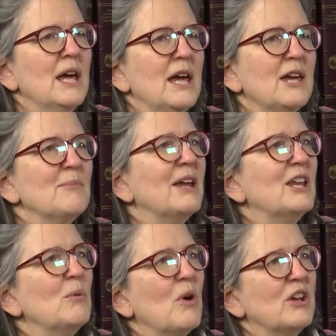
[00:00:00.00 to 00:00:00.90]
He meant
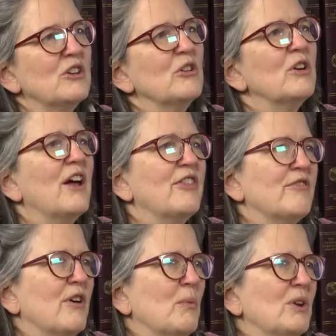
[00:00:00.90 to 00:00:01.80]
he wanted to look out the
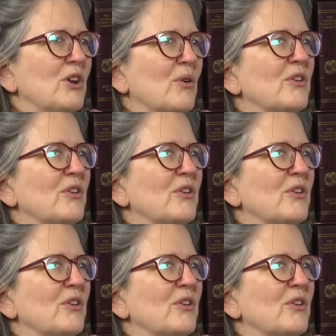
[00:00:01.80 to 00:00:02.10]
front window,